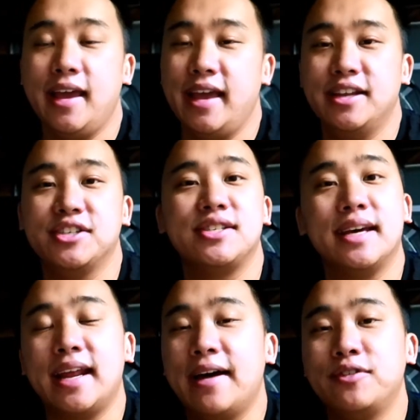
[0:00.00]
and just
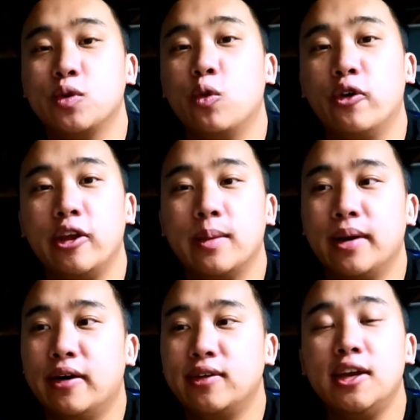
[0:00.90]
not have to worry
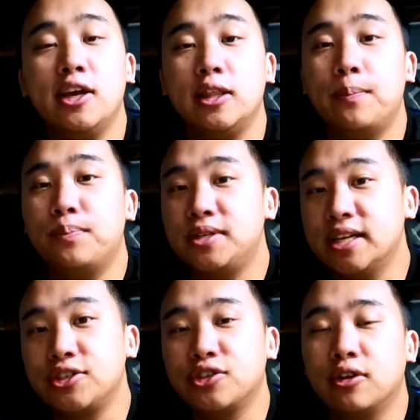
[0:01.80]
about the
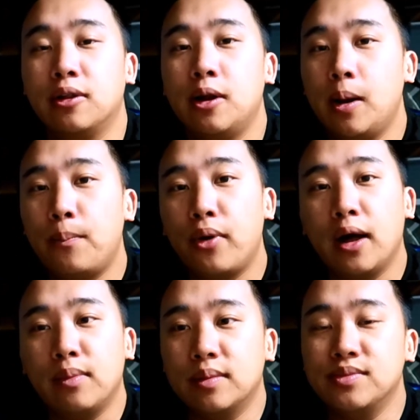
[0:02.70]
potential
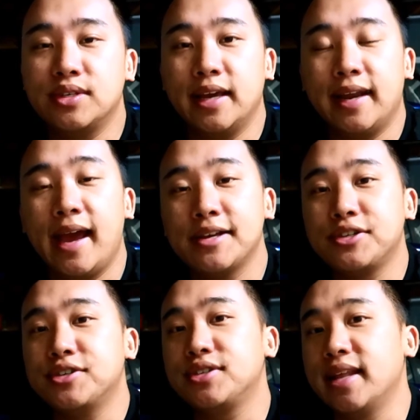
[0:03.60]
problems and
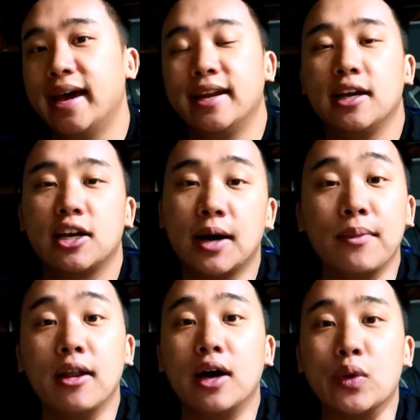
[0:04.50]
hazards that come
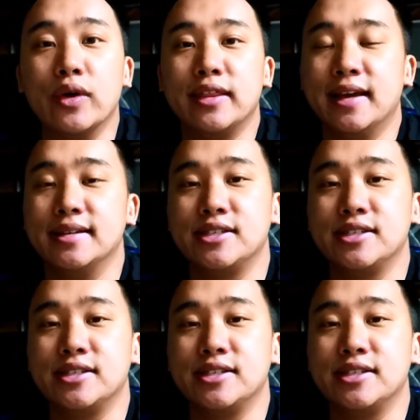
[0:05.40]
along with it.